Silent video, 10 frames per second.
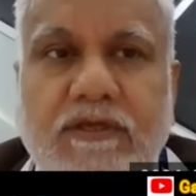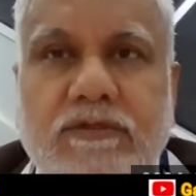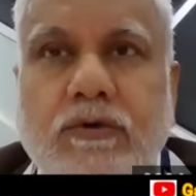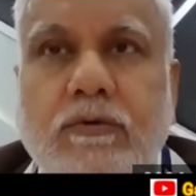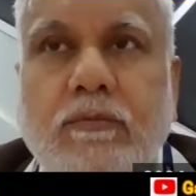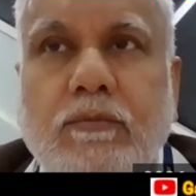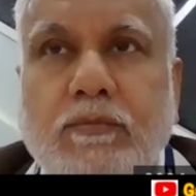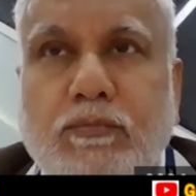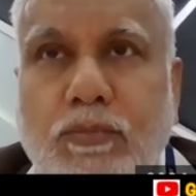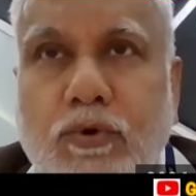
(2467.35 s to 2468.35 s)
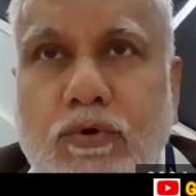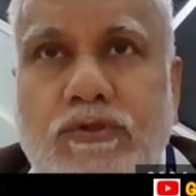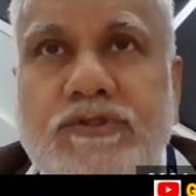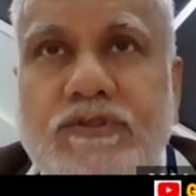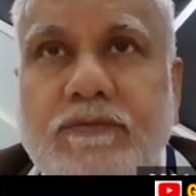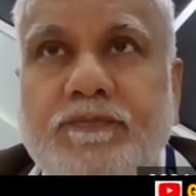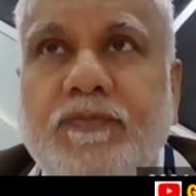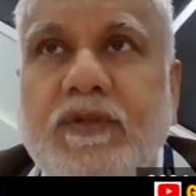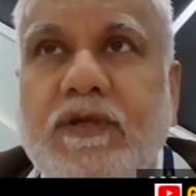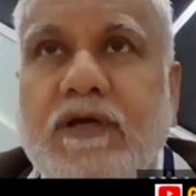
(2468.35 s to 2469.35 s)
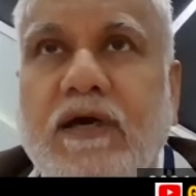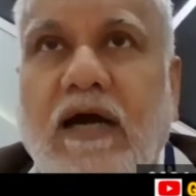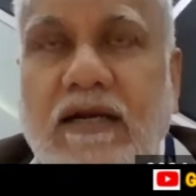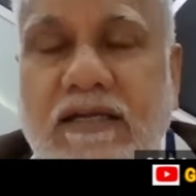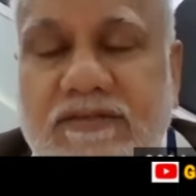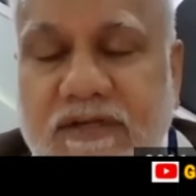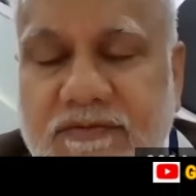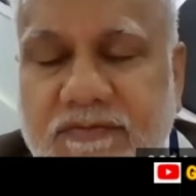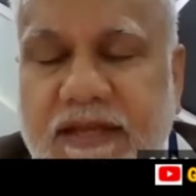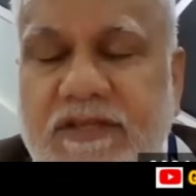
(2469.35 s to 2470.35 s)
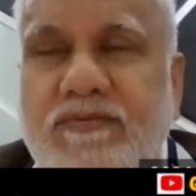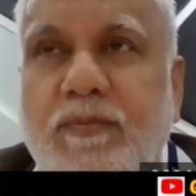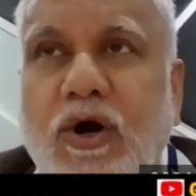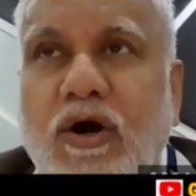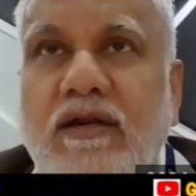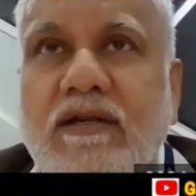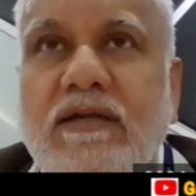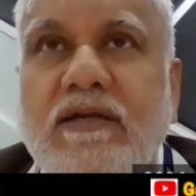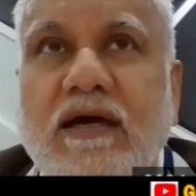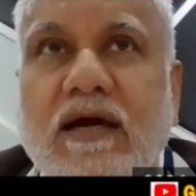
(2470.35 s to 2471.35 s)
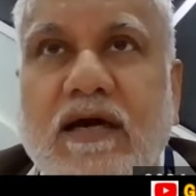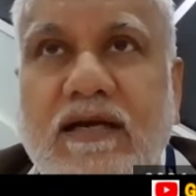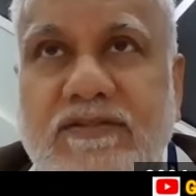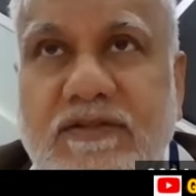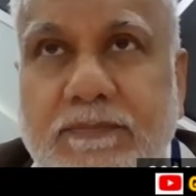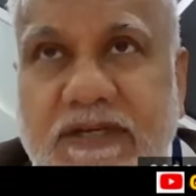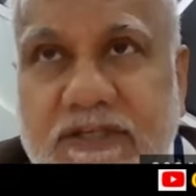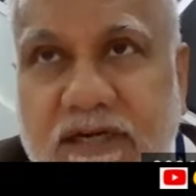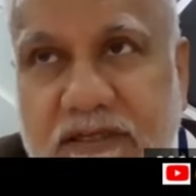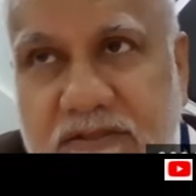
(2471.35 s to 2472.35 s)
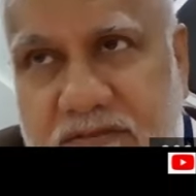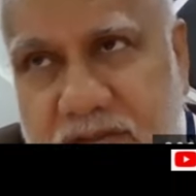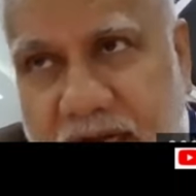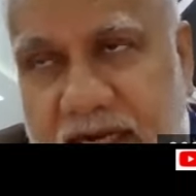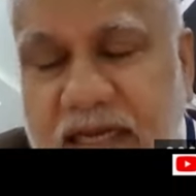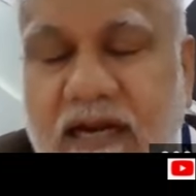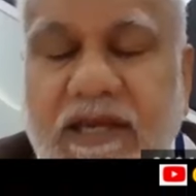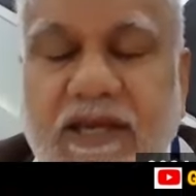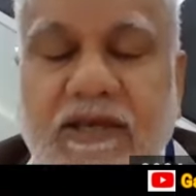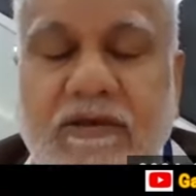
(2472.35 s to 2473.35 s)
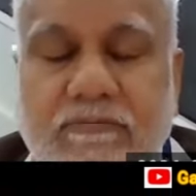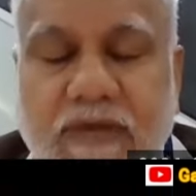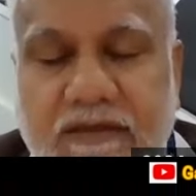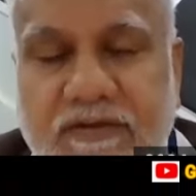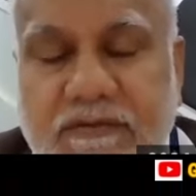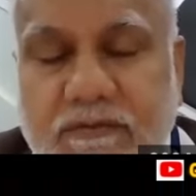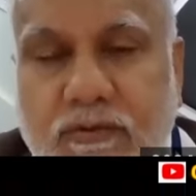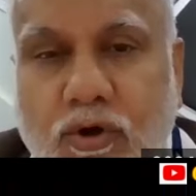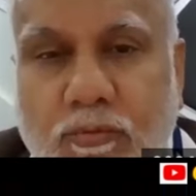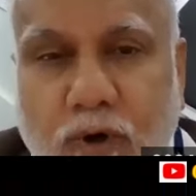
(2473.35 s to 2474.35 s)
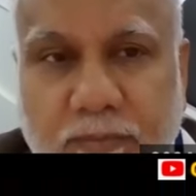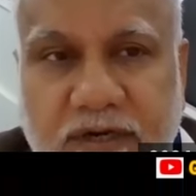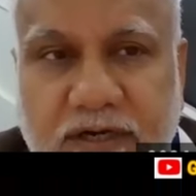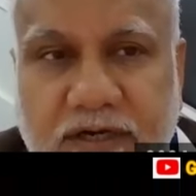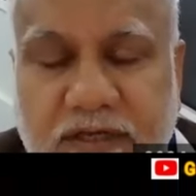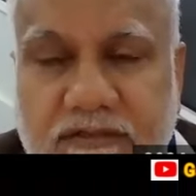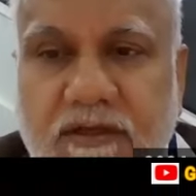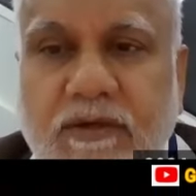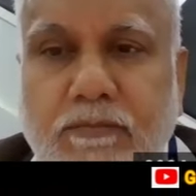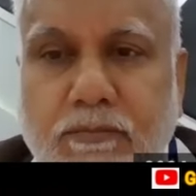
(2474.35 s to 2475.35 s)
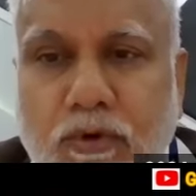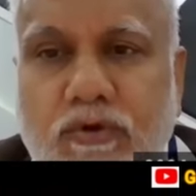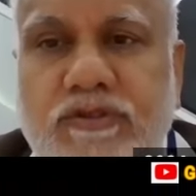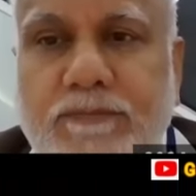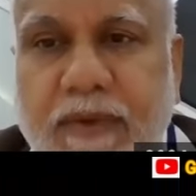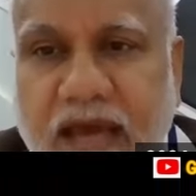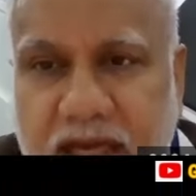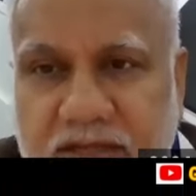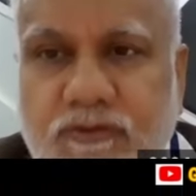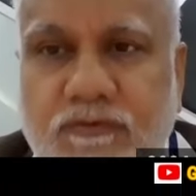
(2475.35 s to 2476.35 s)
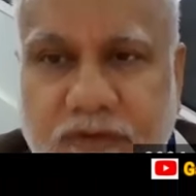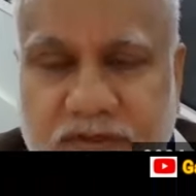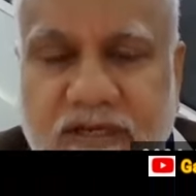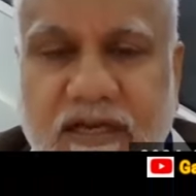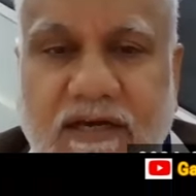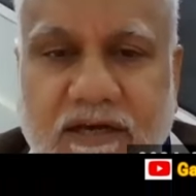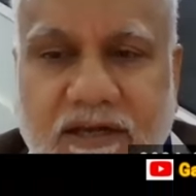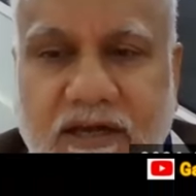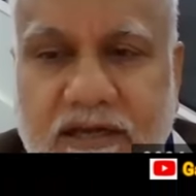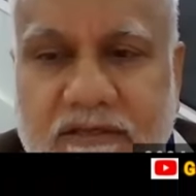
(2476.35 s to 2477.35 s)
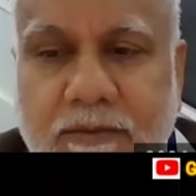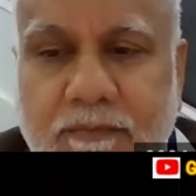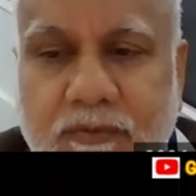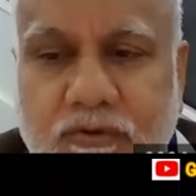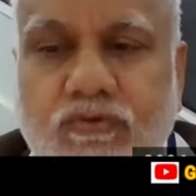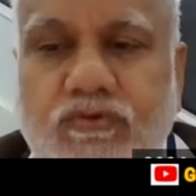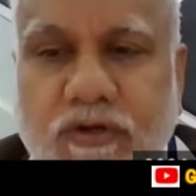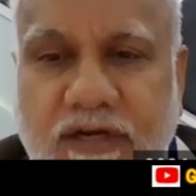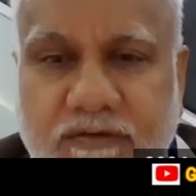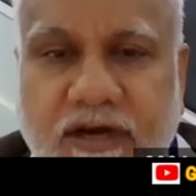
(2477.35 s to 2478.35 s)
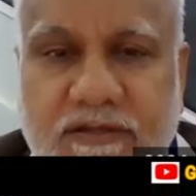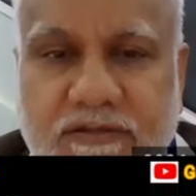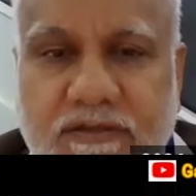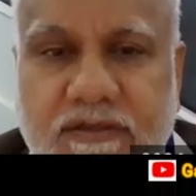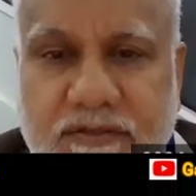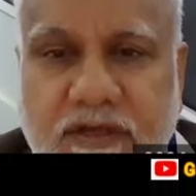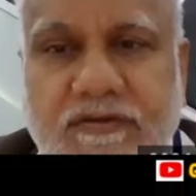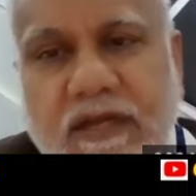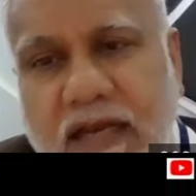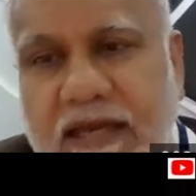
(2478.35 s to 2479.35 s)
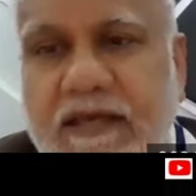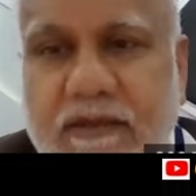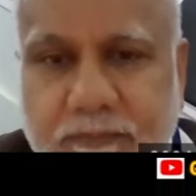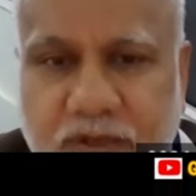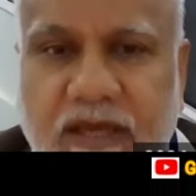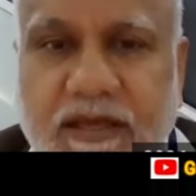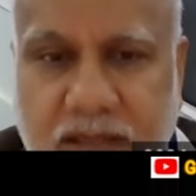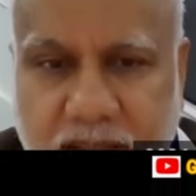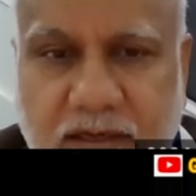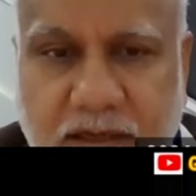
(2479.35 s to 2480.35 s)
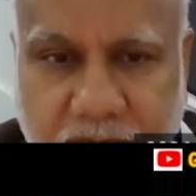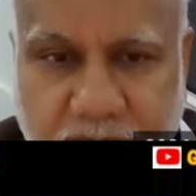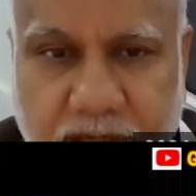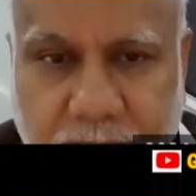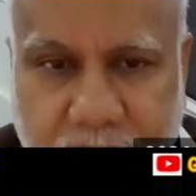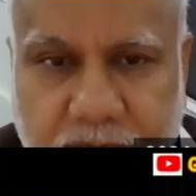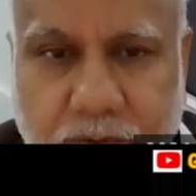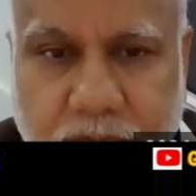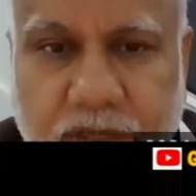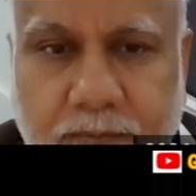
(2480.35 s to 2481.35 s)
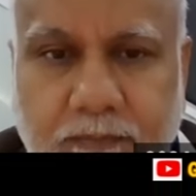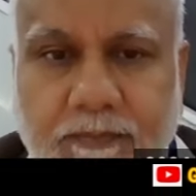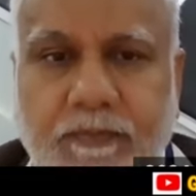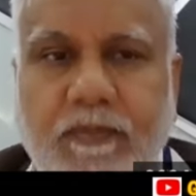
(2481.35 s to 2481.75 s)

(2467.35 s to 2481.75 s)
So most, unless it is very small, unless the patient is elderly, has comorbidities, most paraesophageal hernias, you should advise surgery like any other hernia. Okay.